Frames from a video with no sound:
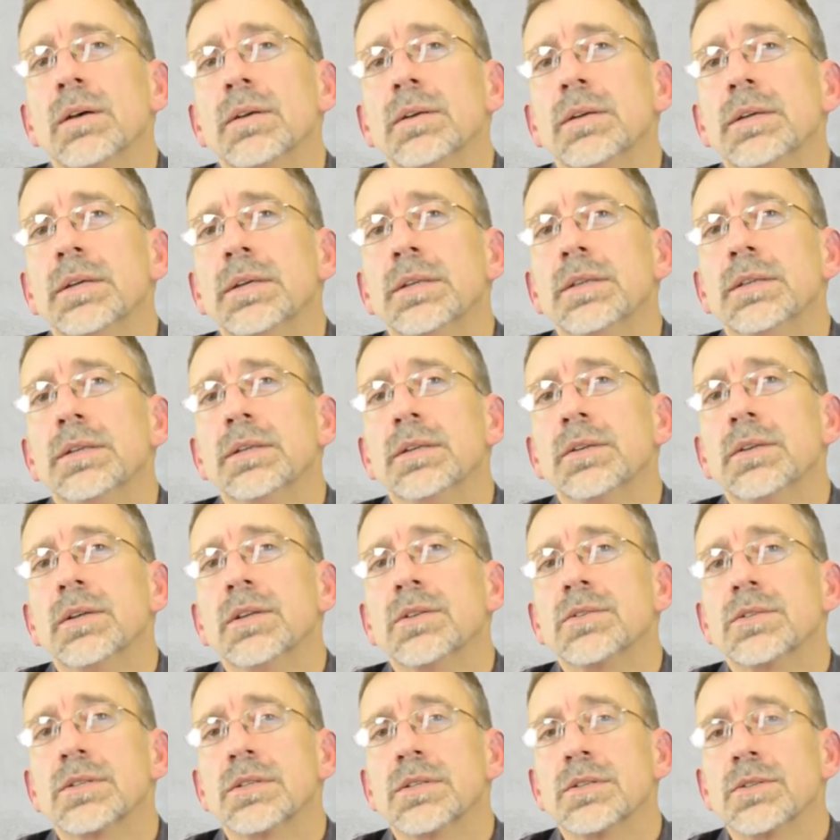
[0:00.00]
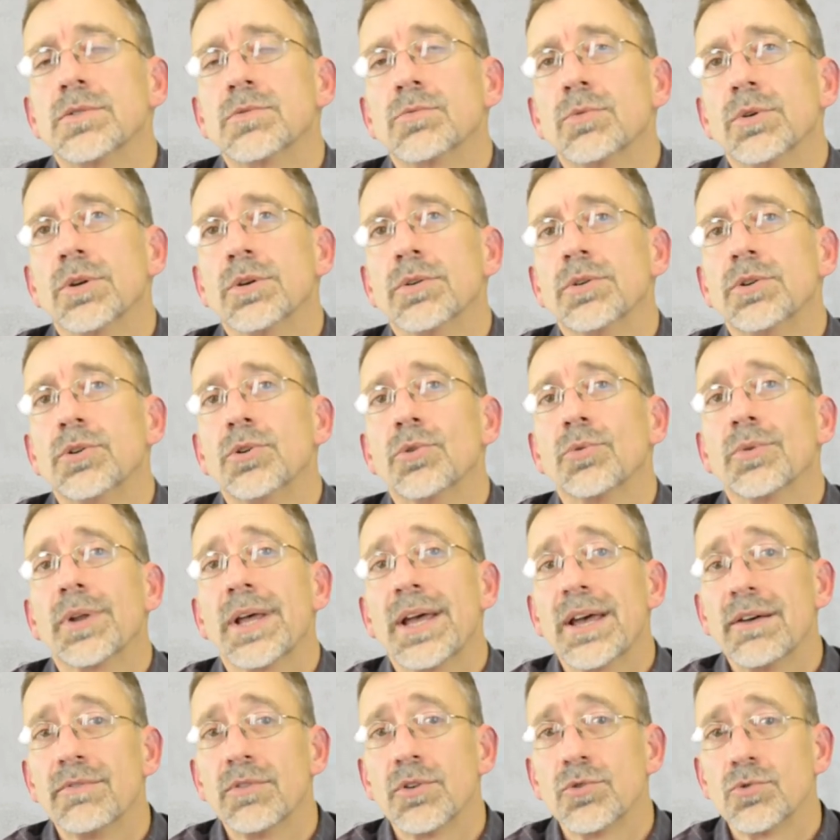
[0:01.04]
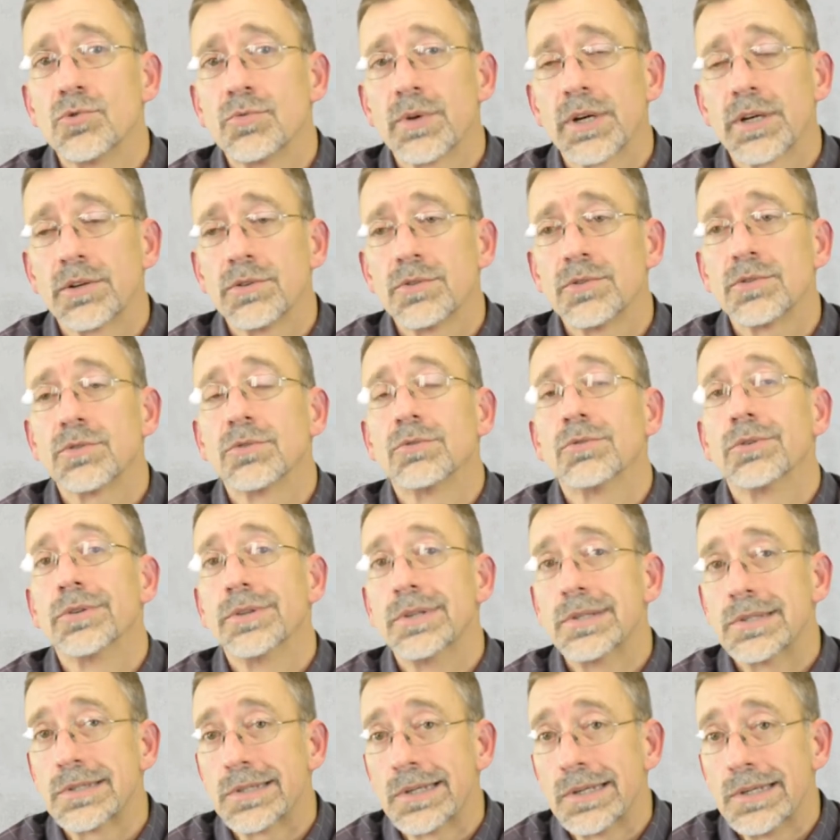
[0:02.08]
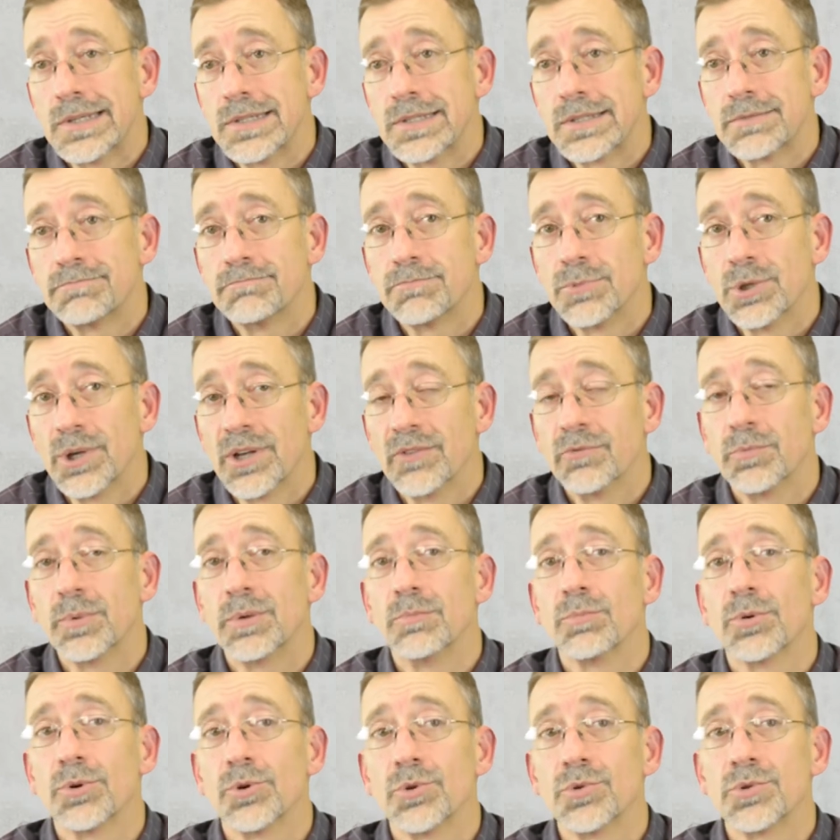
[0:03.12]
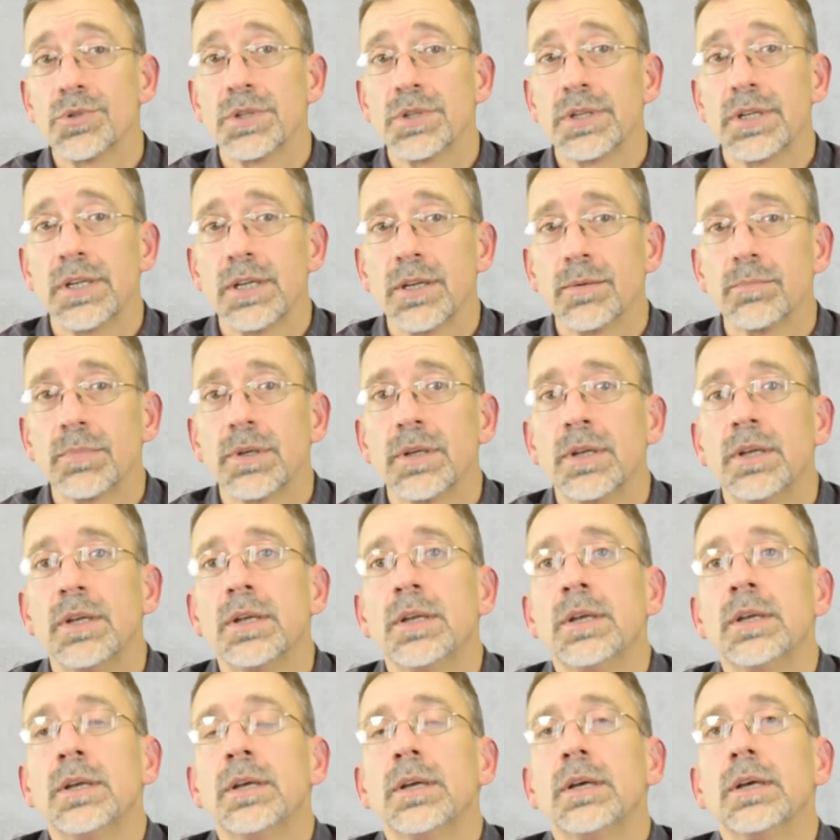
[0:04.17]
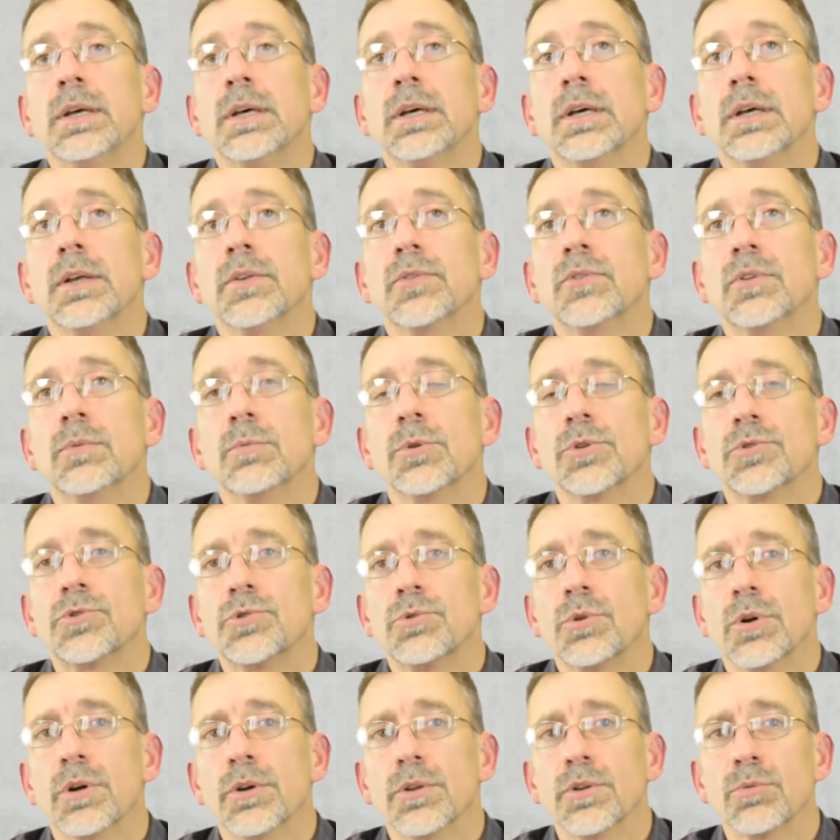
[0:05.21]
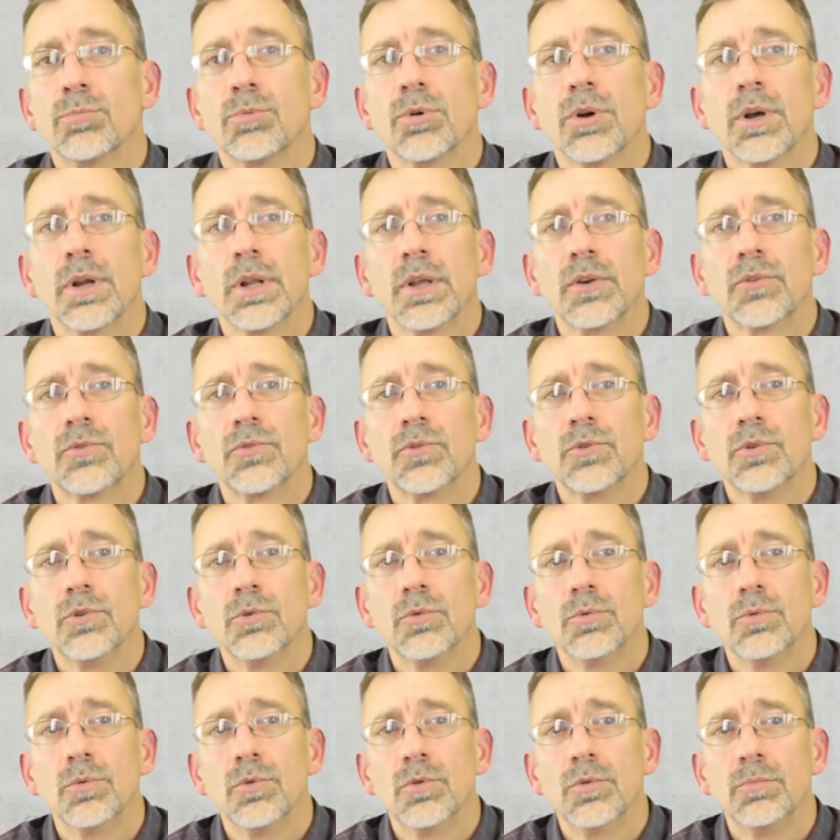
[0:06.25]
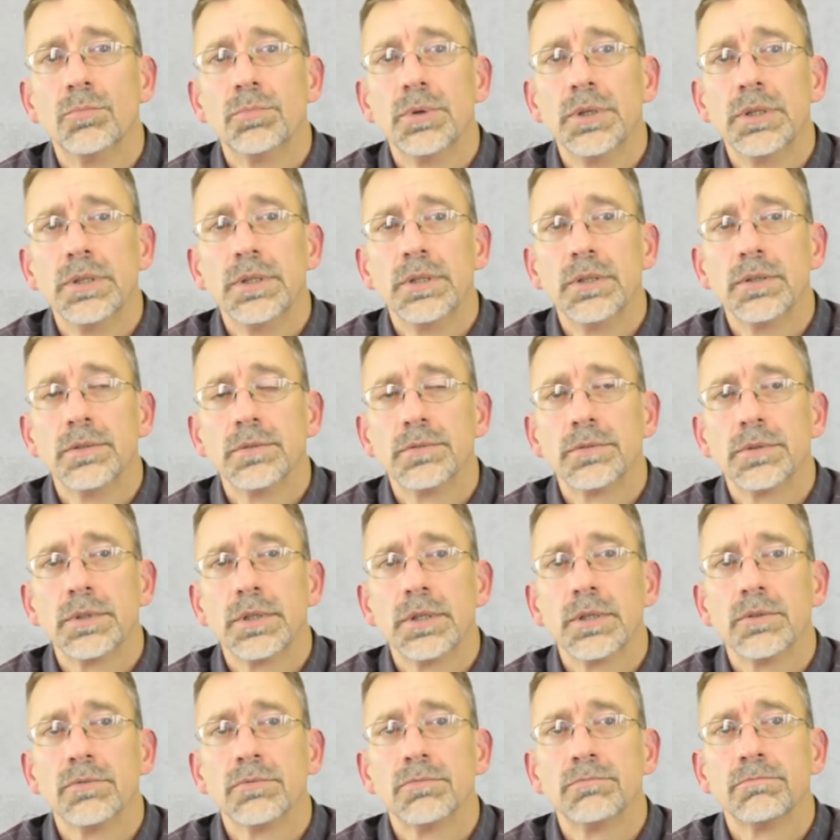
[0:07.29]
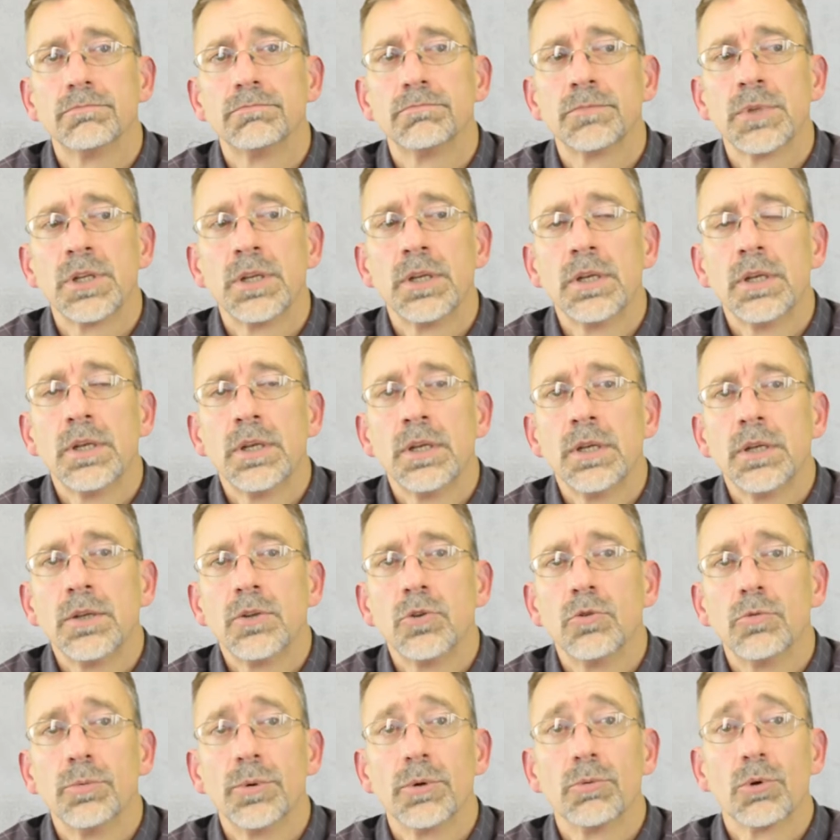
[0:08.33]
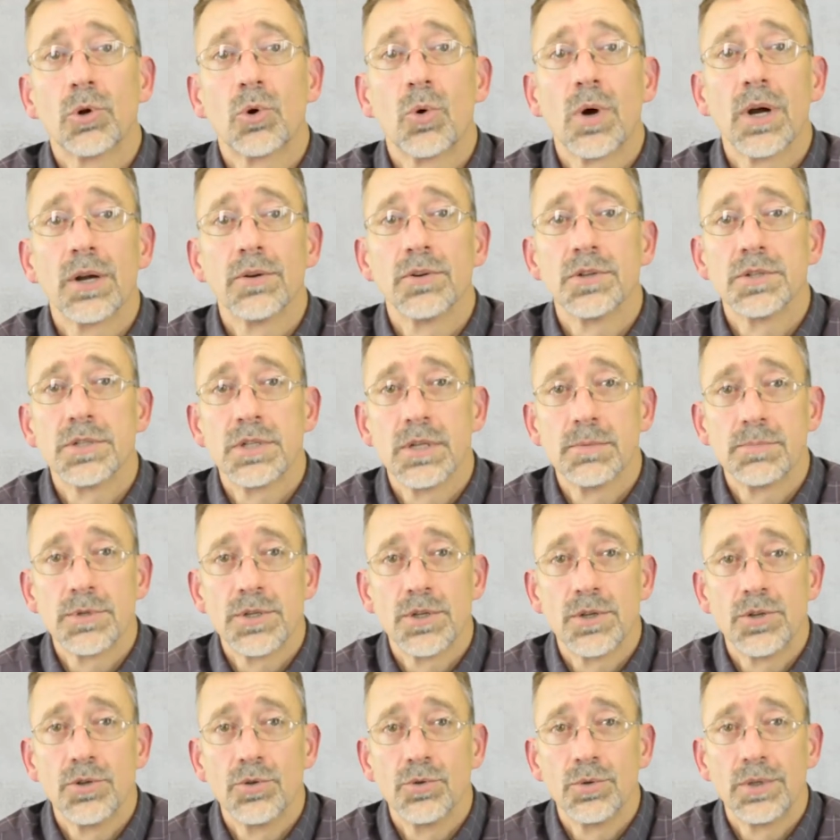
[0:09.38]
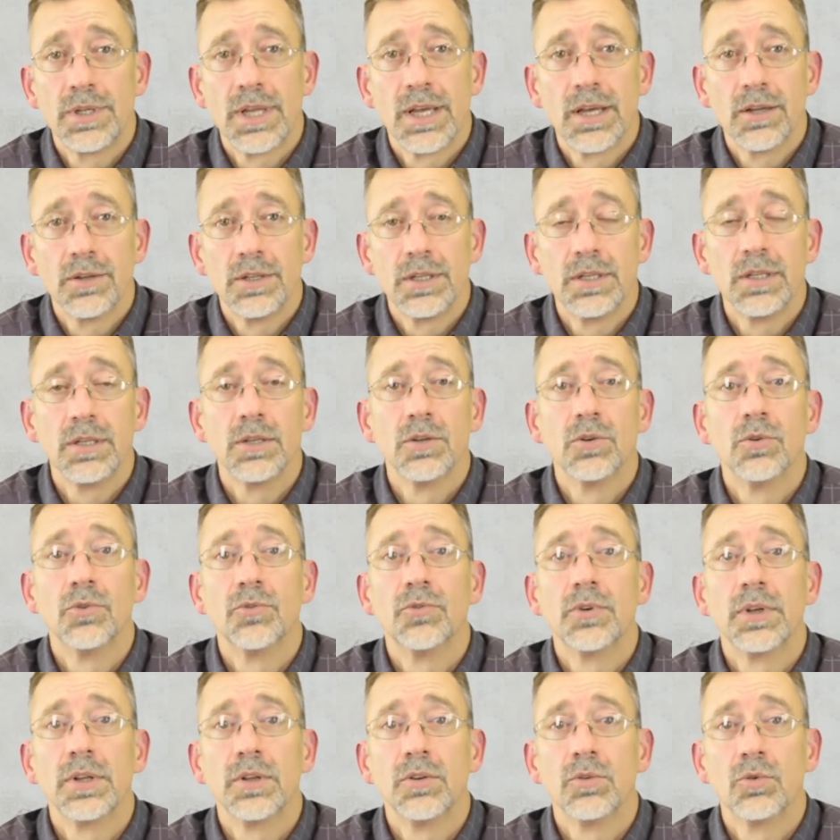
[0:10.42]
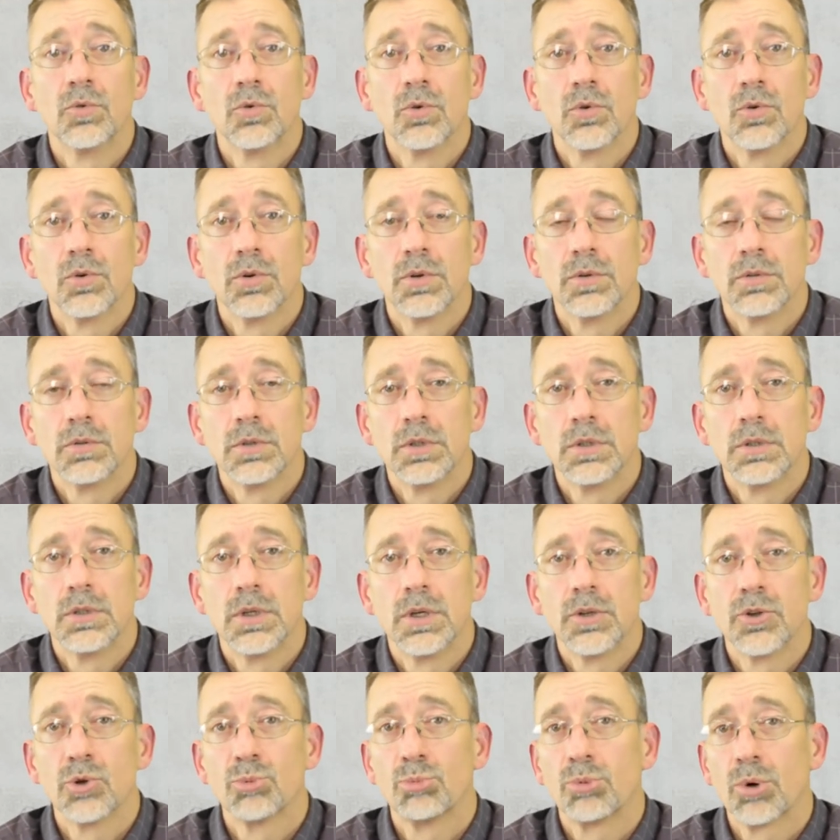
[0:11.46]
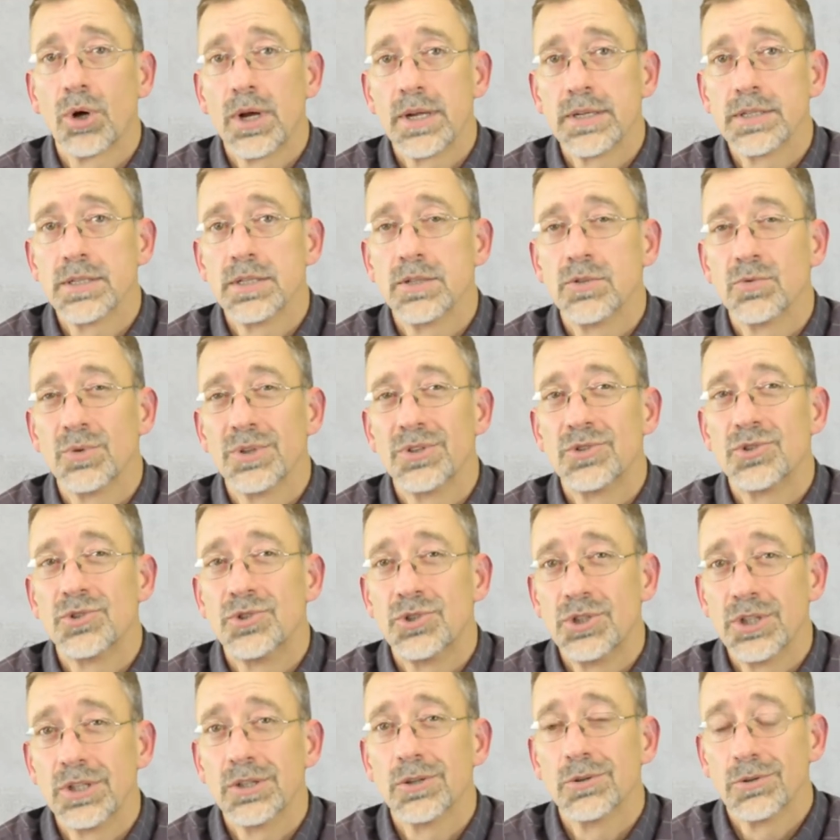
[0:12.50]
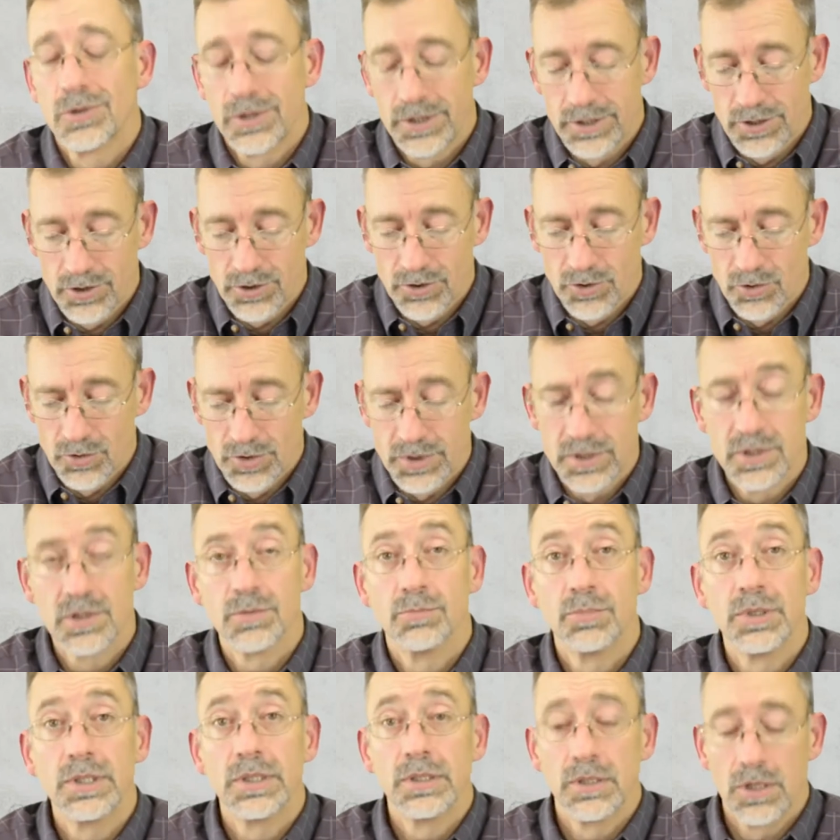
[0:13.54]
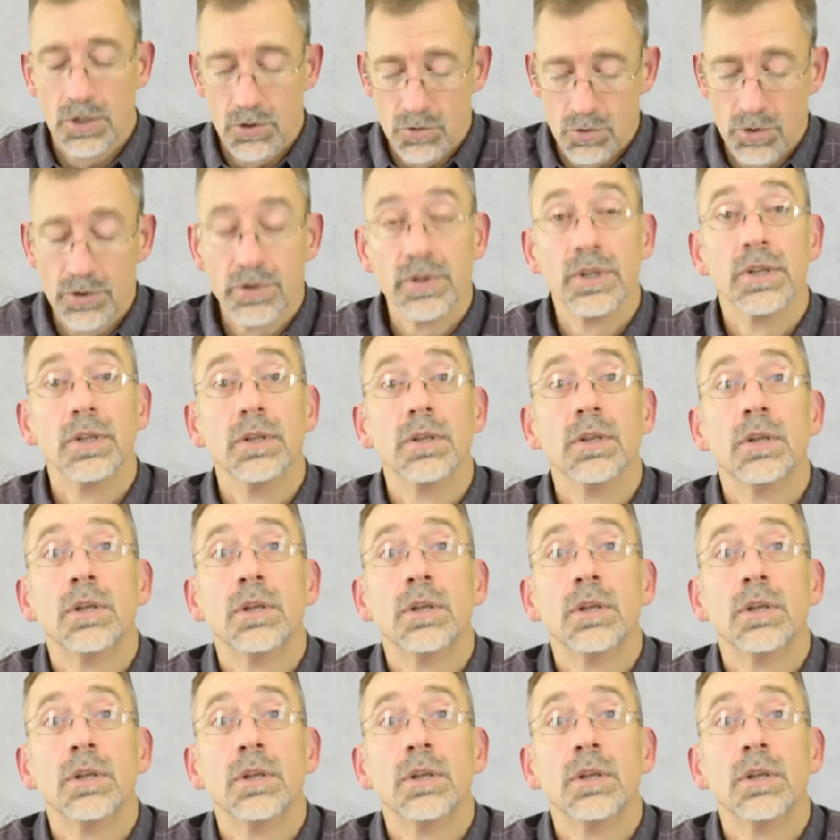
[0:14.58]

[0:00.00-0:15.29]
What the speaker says: In the instance where you don't have those records, or in this case you have been producing hemp, similar to our other products, you'll be required to substitute county yields and or other prices, which generally are going to be lower than